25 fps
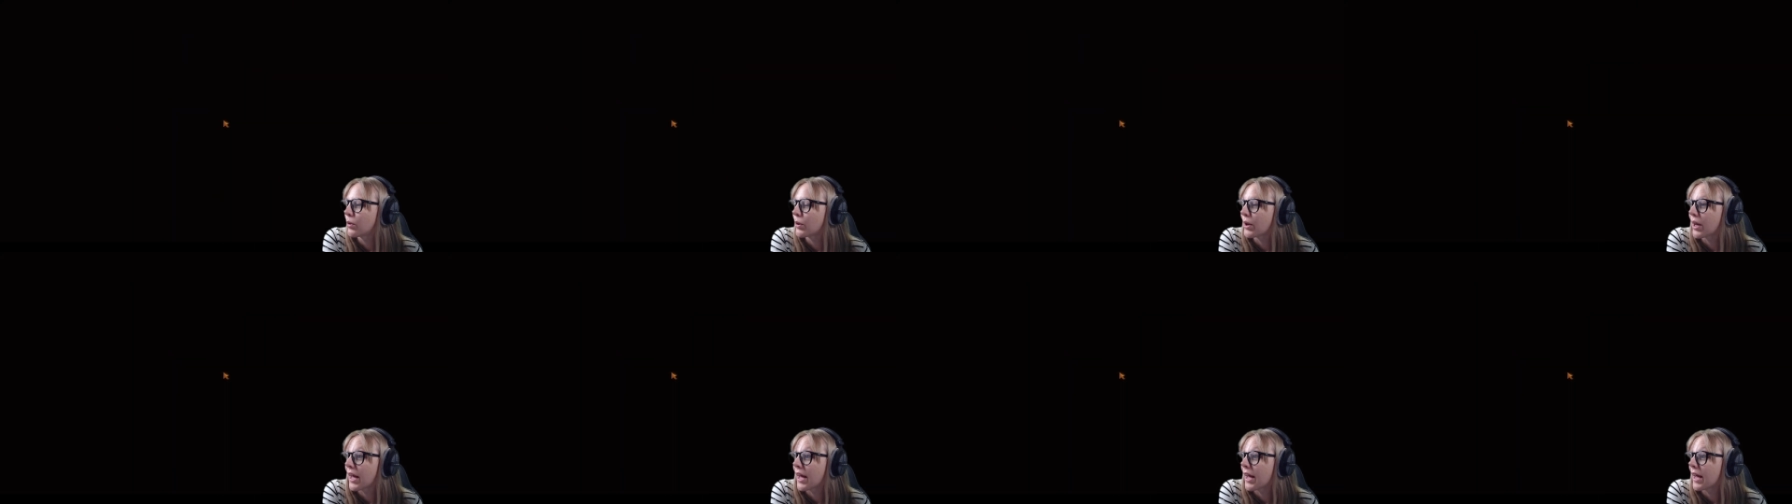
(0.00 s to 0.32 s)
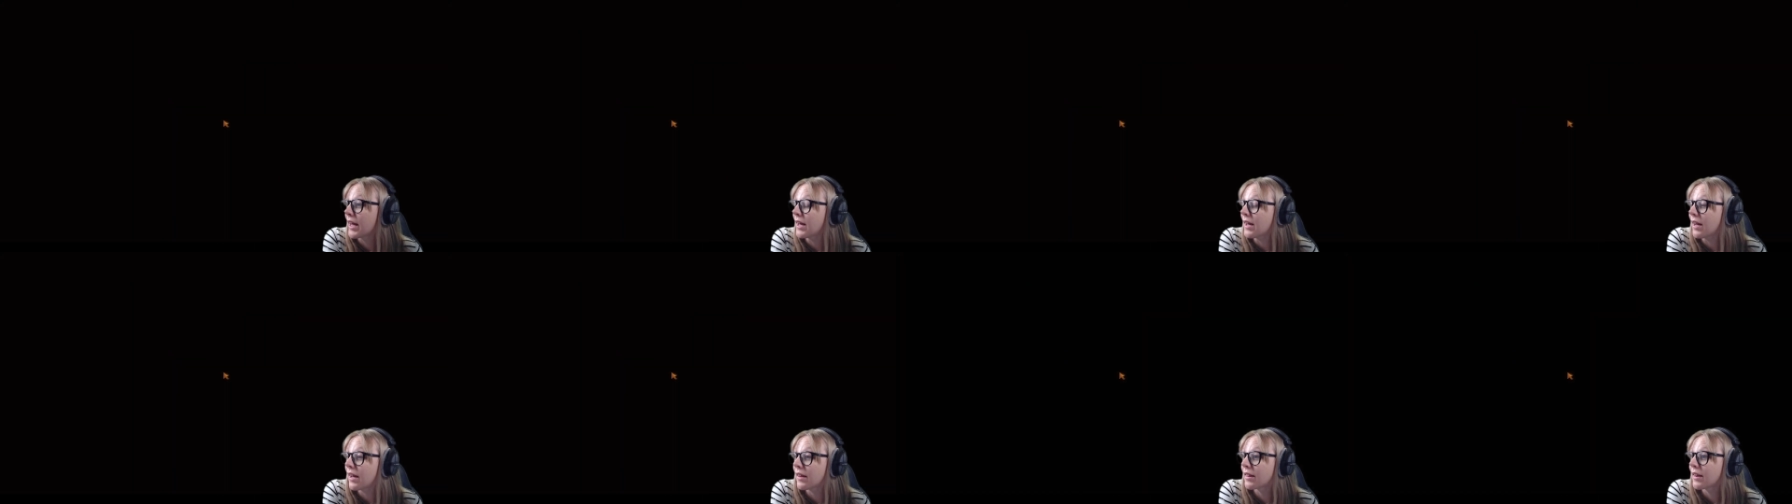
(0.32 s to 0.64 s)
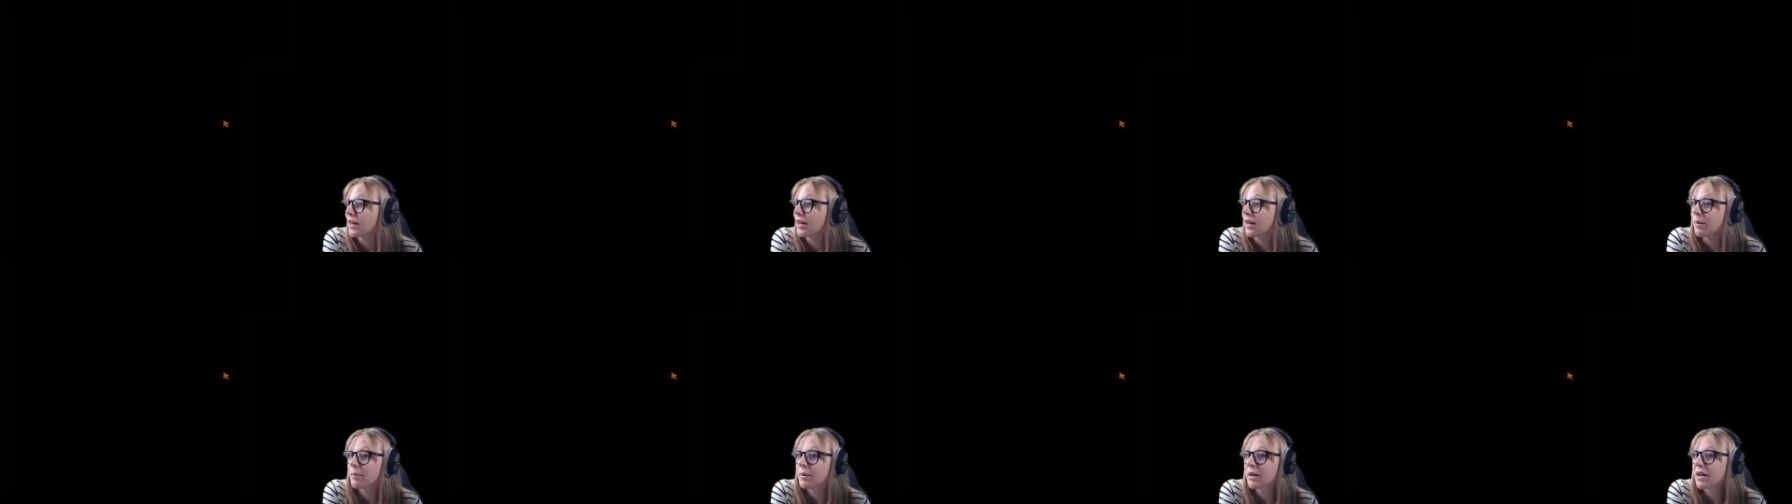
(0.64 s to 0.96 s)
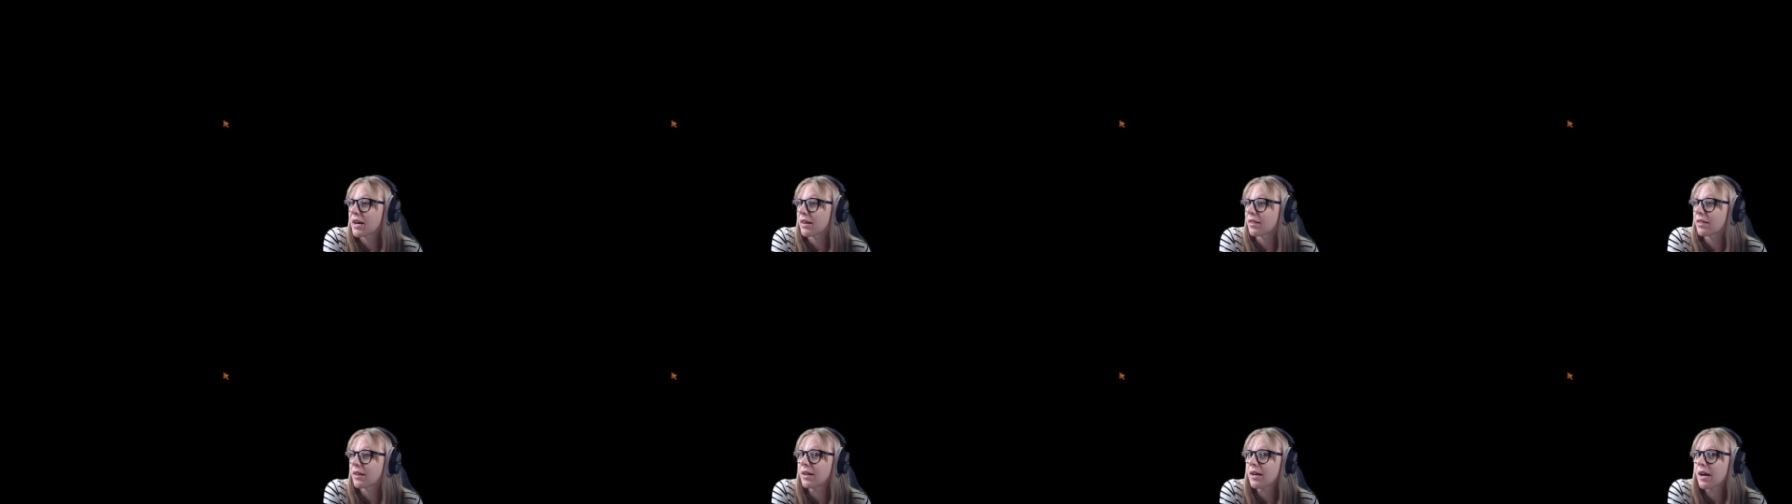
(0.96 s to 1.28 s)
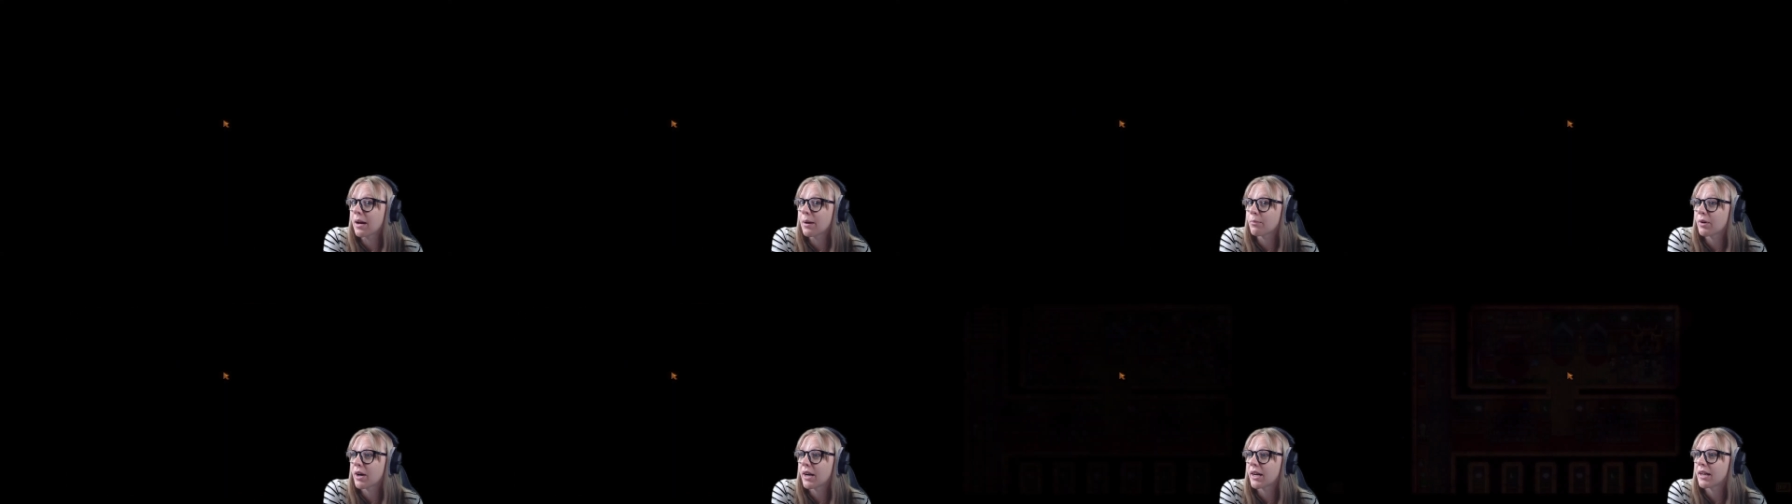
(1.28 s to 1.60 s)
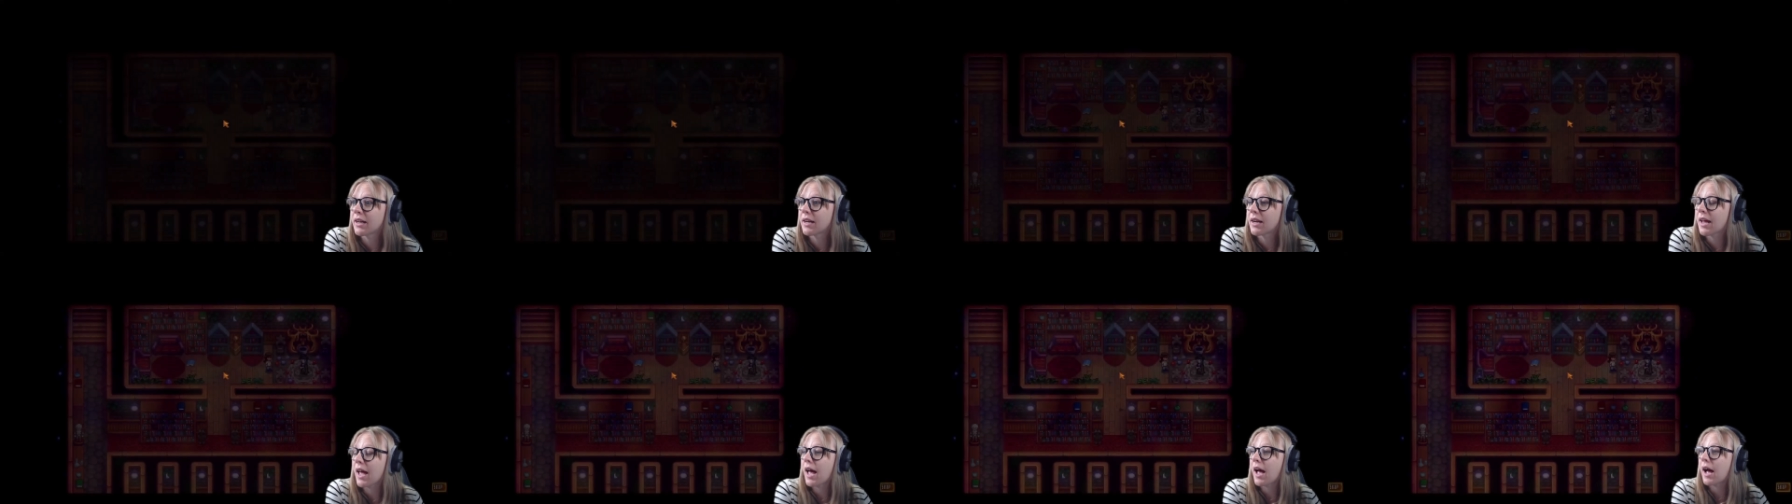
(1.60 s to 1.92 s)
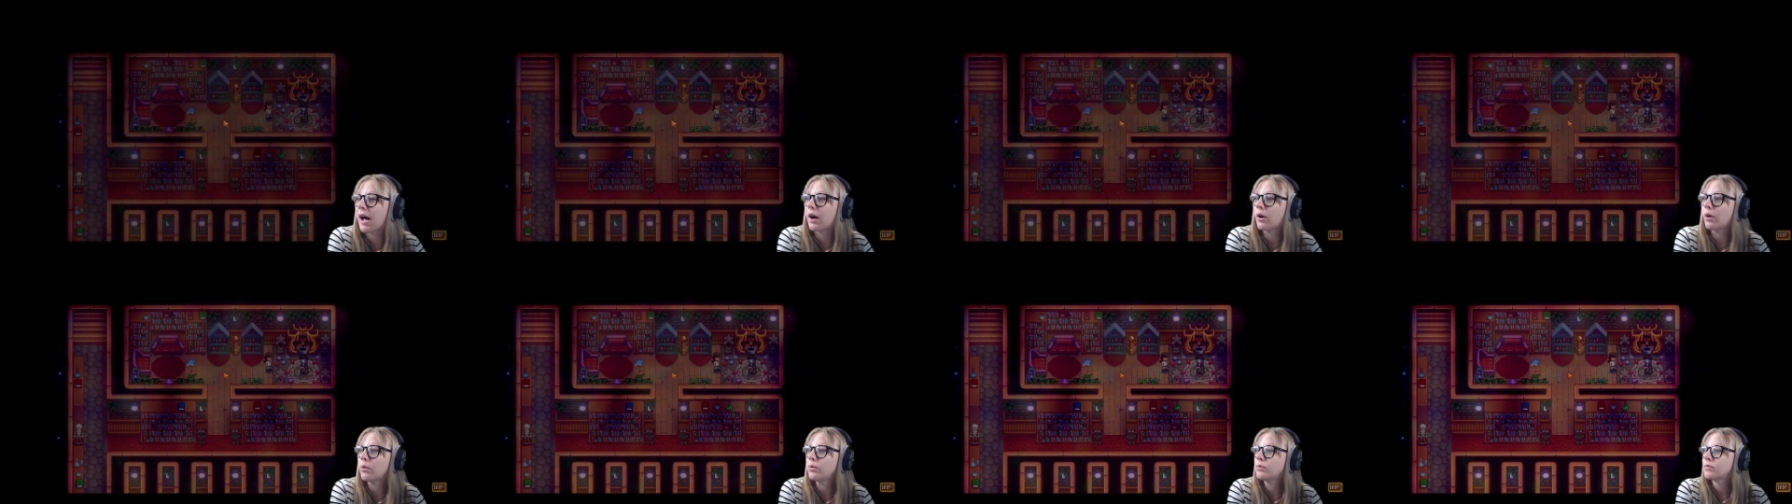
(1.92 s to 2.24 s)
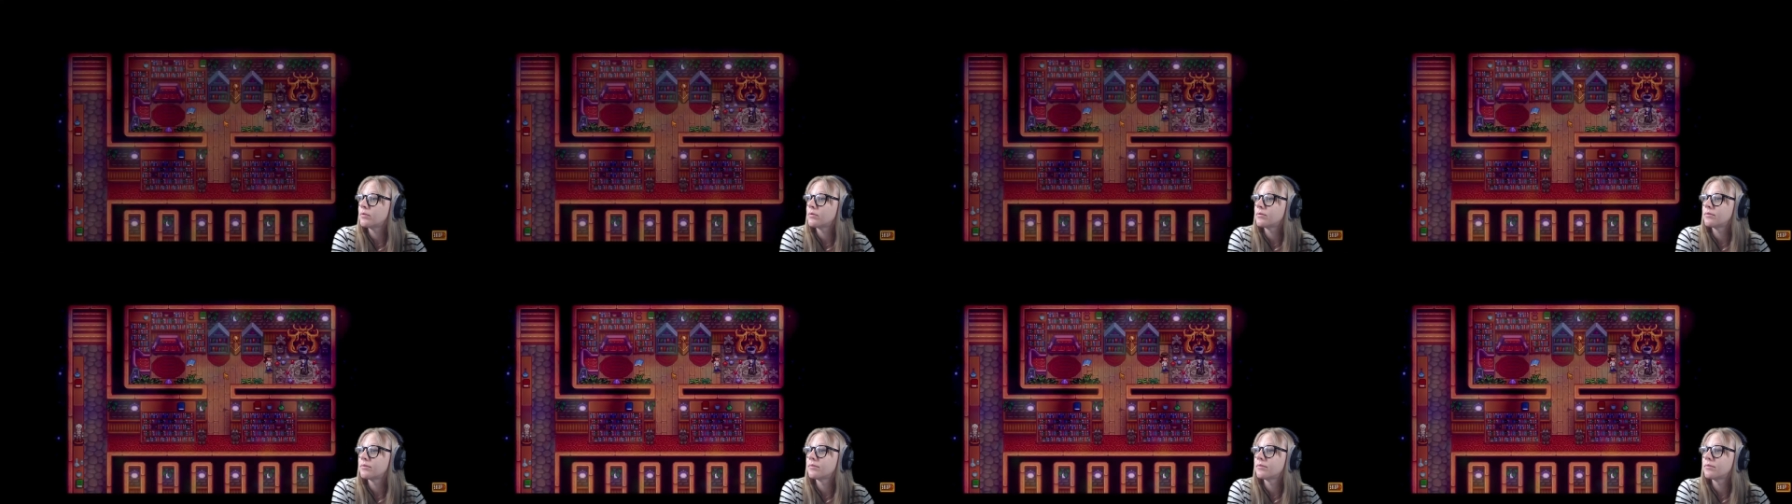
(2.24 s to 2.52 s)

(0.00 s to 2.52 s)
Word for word: Okay, I think, I mean, I think I'm ready now.